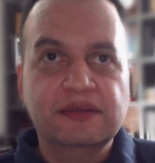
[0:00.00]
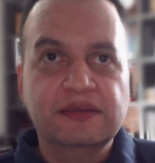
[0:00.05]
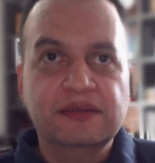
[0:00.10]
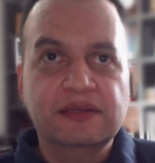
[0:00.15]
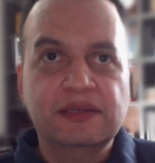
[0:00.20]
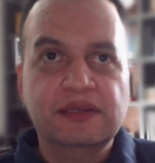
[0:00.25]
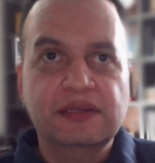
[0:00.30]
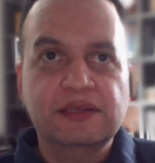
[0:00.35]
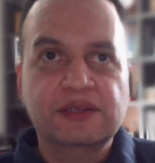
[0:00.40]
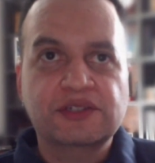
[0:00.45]

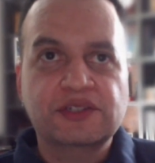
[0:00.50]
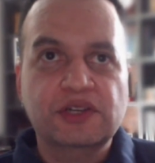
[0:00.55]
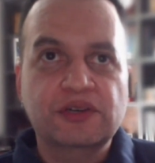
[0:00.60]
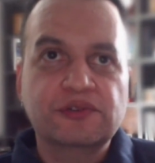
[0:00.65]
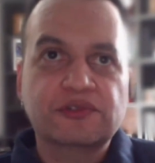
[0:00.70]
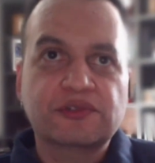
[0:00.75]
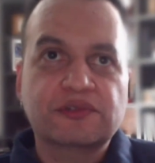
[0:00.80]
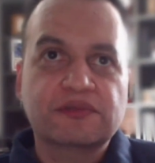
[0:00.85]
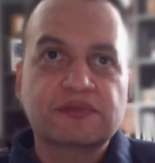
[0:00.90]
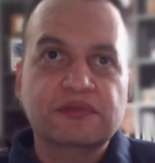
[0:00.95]
it
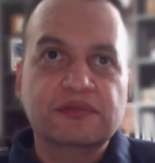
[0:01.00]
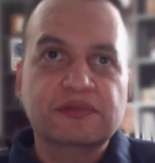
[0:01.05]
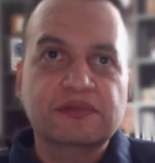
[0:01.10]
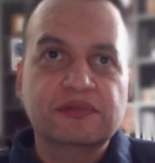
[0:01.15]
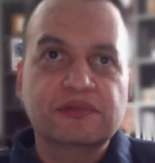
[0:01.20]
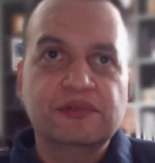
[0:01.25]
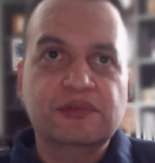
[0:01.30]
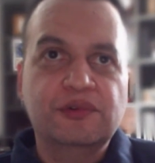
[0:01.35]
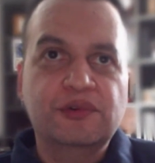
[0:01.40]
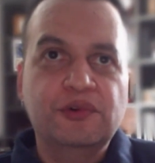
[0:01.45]
shows
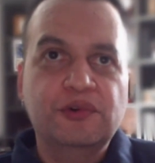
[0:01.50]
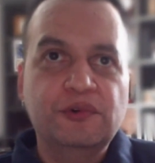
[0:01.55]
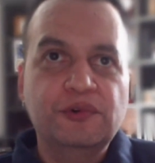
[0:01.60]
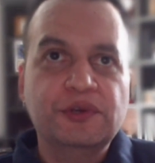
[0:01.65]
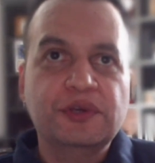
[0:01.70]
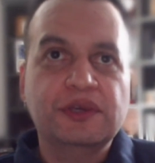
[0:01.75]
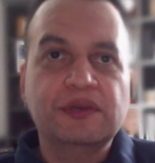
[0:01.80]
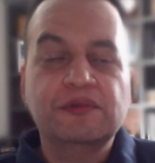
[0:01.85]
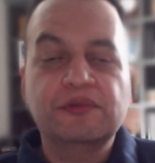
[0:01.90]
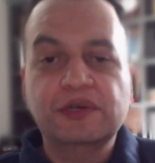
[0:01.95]

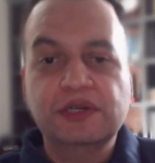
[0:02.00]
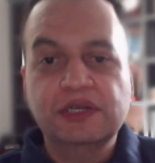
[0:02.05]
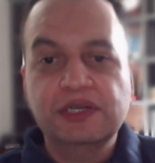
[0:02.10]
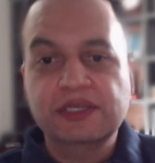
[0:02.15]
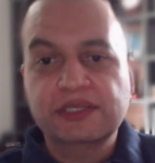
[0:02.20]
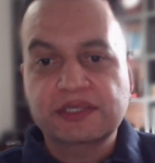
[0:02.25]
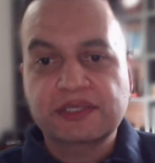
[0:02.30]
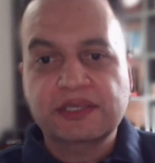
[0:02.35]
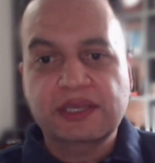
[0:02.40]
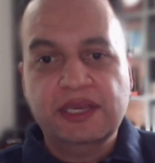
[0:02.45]
who he
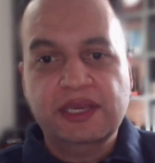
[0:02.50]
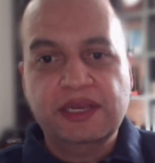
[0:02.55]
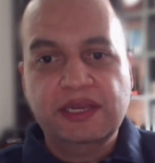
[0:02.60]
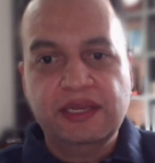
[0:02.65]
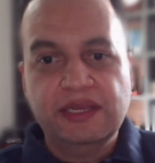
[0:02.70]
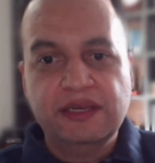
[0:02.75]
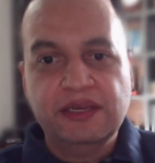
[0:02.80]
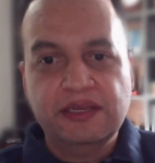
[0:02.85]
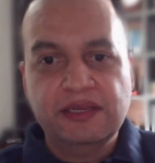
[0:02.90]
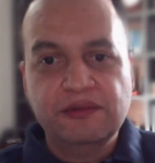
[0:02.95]
was
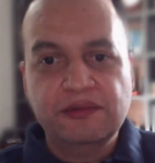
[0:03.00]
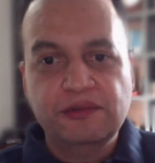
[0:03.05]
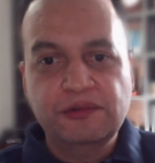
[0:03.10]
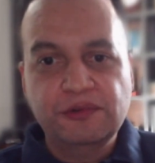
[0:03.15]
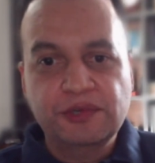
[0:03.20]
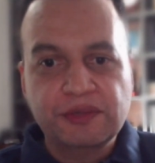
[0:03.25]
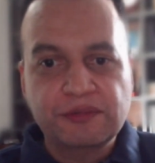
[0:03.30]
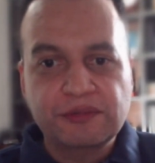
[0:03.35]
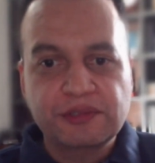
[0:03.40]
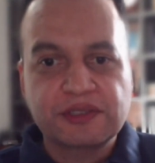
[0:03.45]
and
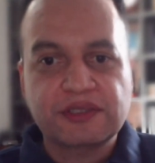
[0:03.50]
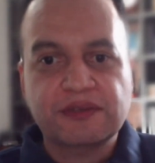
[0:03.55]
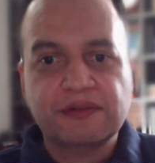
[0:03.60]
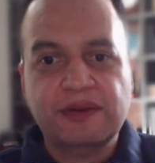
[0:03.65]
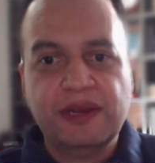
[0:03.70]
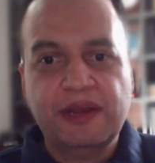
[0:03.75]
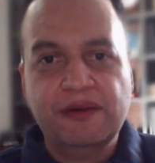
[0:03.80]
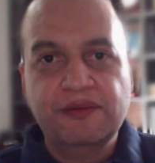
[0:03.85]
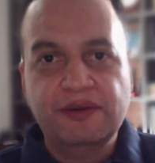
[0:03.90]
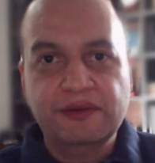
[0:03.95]
who he was
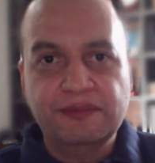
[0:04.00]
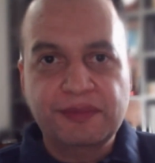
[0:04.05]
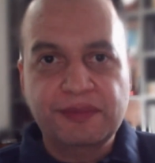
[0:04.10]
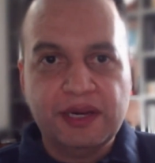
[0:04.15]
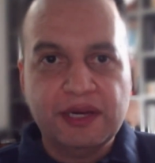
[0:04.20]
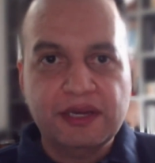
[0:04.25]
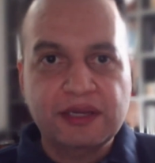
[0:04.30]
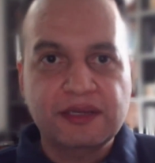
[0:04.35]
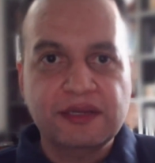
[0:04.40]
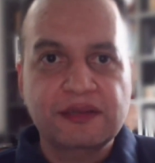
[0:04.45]
surrounded
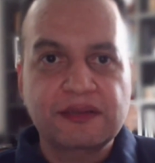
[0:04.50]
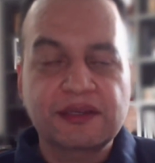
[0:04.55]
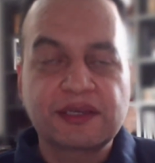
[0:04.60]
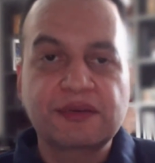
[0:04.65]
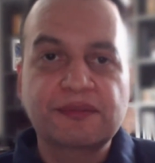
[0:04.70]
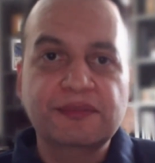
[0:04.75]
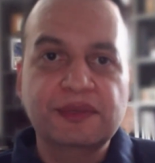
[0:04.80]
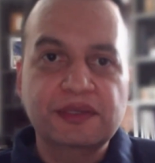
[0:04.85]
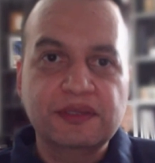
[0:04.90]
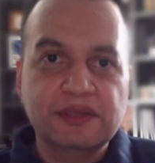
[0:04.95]
by. The
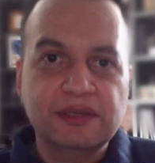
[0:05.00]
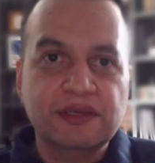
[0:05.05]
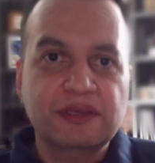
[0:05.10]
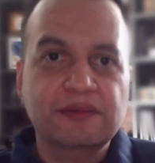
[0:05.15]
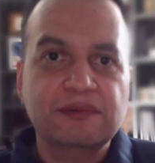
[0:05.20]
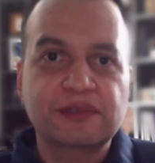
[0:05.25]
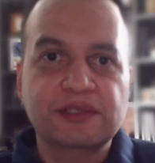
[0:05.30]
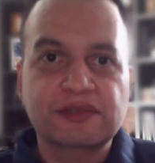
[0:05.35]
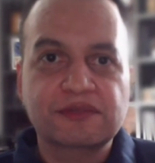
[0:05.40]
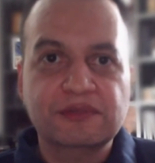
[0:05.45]

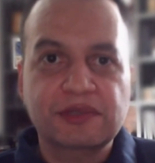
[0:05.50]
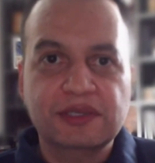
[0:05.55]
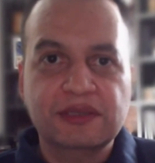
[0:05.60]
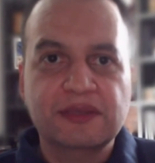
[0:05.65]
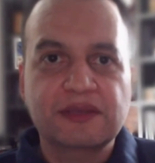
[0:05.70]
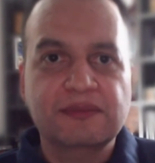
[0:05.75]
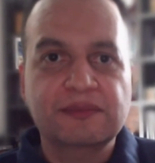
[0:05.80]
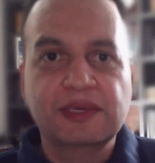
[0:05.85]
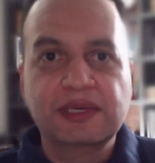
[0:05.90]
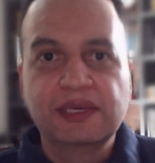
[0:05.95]
community was
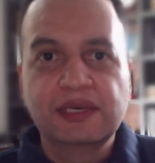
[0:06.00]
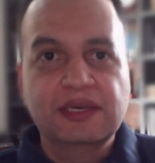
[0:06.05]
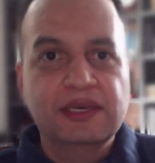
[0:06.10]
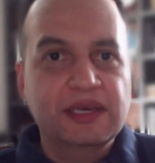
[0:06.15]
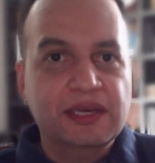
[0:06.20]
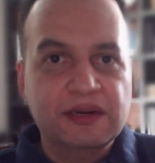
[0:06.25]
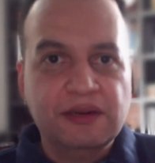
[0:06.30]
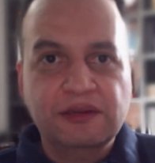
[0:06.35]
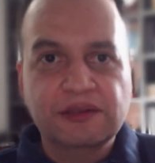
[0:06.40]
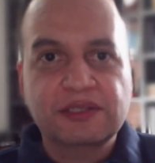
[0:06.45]
with him
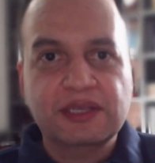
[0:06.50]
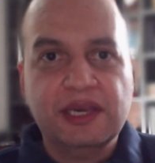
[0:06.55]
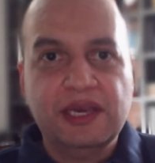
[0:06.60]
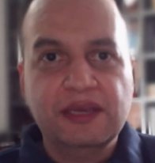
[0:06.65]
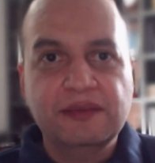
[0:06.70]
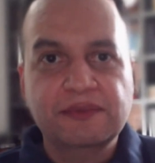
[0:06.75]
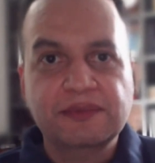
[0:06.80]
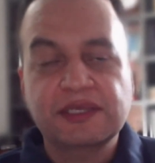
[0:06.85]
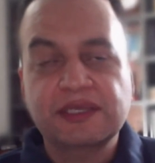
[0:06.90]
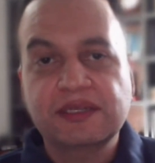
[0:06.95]
at all
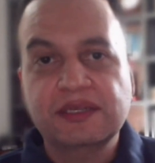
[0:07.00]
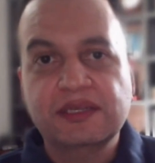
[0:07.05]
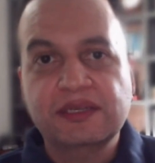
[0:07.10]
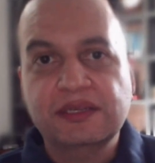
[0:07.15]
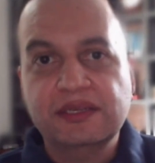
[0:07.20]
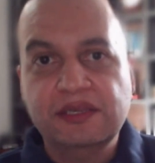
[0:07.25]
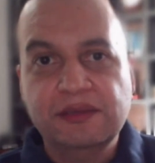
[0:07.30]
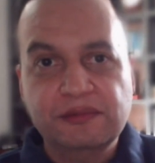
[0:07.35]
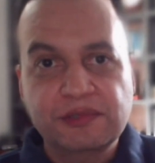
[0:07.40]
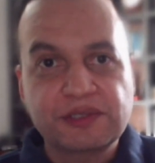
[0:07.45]
times, and
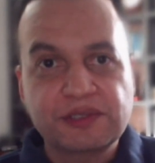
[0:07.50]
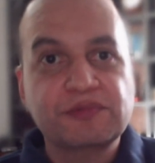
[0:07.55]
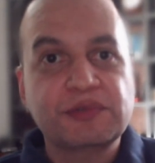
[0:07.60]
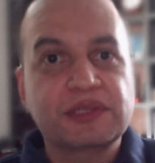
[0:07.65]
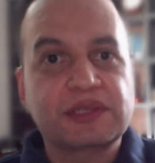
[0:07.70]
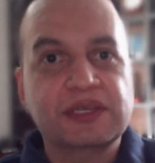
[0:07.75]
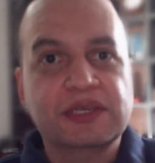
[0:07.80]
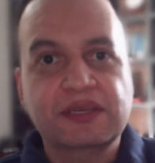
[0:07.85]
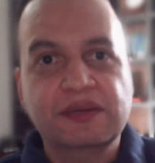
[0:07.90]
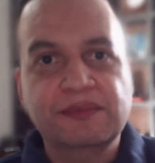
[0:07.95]
he was
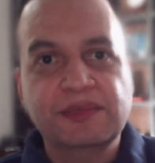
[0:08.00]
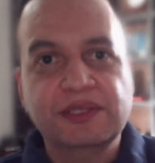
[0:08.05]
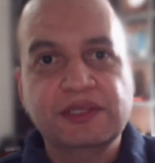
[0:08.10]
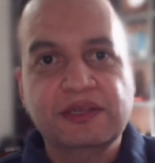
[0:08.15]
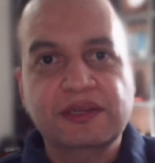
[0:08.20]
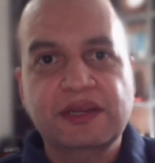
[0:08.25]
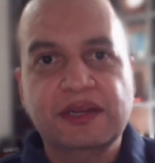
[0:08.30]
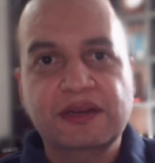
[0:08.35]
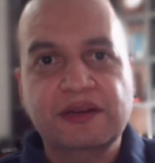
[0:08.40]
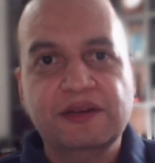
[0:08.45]
with the
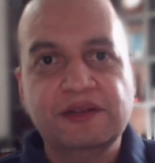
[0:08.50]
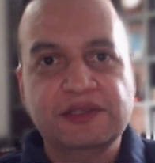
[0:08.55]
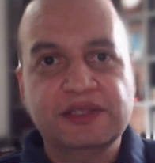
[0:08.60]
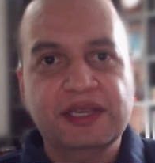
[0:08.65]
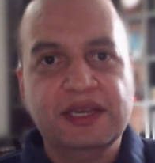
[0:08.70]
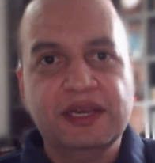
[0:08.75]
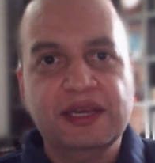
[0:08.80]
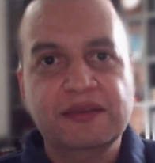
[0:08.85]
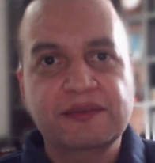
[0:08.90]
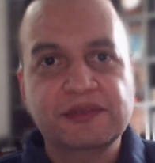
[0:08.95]
community at all
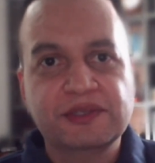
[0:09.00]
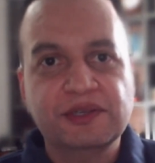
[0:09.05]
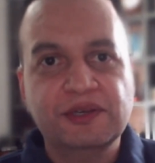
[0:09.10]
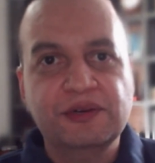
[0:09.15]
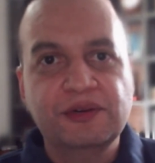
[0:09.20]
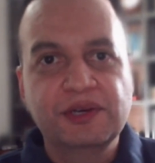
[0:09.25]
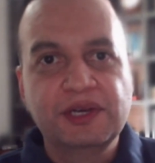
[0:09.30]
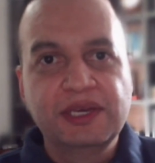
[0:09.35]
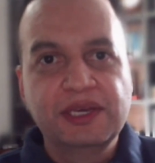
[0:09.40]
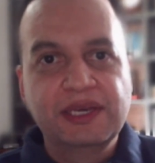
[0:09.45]
times.
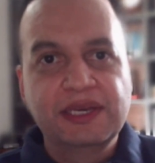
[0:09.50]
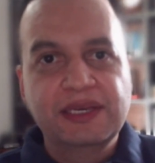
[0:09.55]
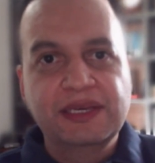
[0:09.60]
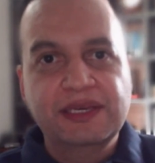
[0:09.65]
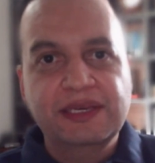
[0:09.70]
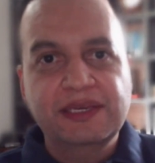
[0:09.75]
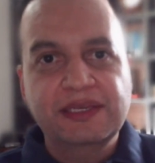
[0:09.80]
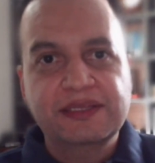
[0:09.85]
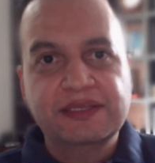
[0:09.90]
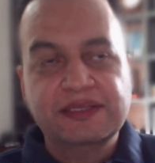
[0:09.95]
So
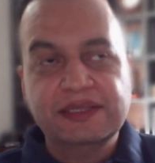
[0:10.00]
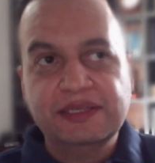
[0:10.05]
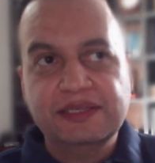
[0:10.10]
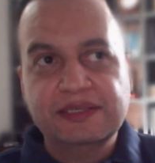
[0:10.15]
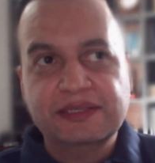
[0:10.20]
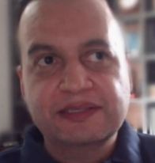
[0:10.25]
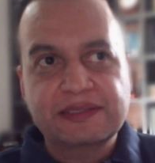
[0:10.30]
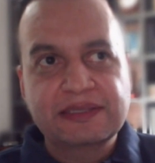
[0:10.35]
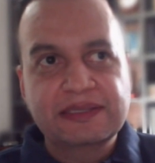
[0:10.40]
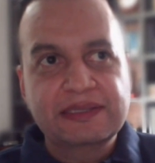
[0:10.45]
it's
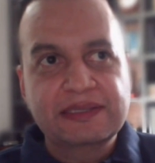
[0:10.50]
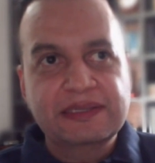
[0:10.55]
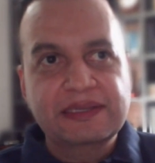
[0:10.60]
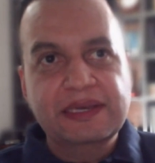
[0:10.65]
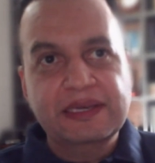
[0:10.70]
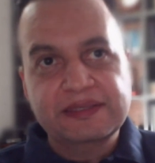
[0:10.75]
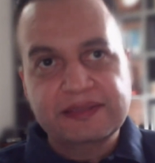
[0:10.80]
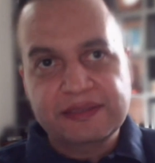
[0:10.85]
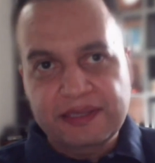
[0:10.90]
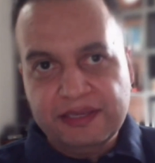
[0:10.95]

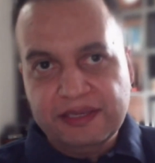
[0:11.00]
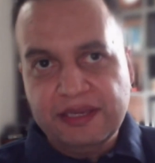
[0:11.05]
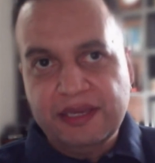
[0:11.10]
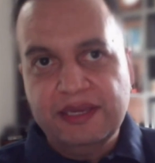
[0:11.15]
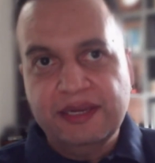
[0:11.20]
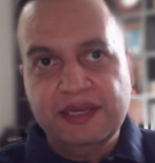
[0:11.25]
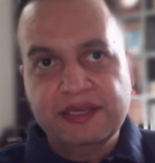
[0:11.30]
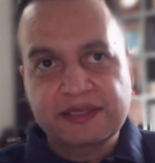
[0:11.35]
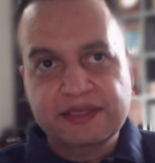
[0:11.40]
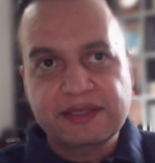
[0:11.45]
as
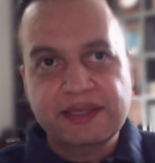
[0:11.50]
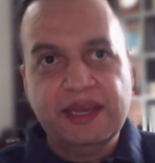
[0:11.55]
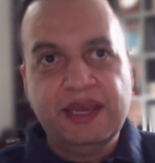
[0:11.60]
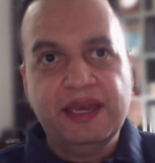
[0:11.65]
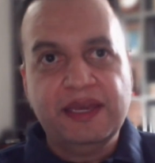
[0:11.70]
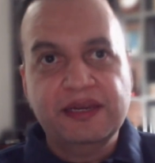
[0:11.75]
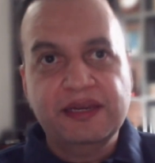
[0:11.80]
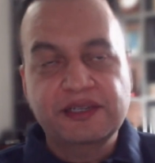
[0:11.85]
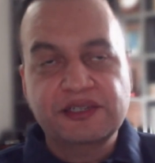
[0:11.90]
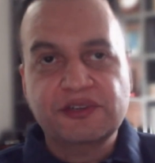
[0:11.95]

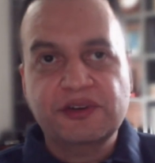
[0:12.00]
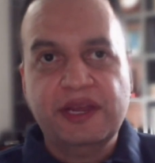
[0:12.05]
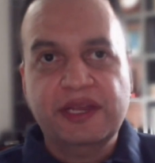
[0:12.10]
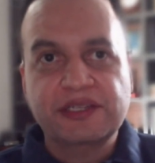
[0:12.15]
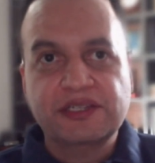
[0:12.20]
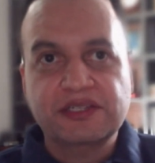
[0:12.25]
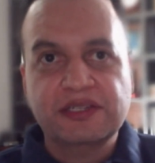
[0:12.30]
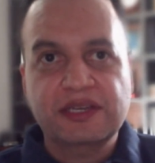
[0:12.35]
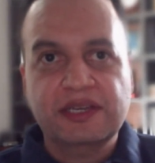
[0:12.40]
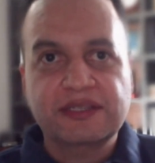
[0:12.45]
sad and
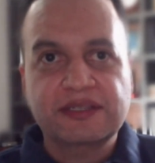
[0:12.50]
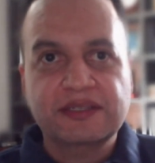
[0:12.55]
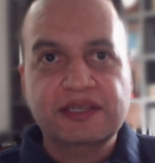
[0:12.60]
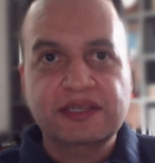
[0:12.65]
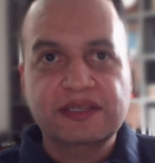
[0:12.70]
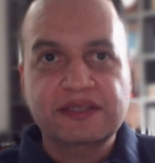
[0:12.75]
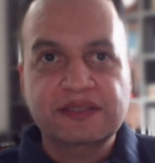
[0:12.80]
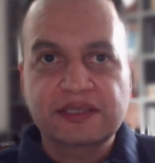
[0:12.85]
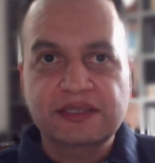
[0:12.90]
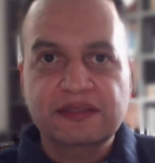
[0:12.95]
tragic as it
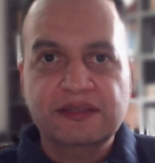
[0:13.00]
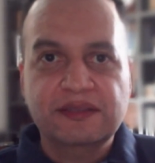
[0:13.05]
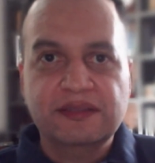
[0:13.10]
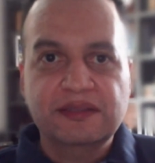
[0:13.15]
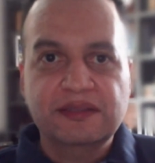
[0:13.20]
is that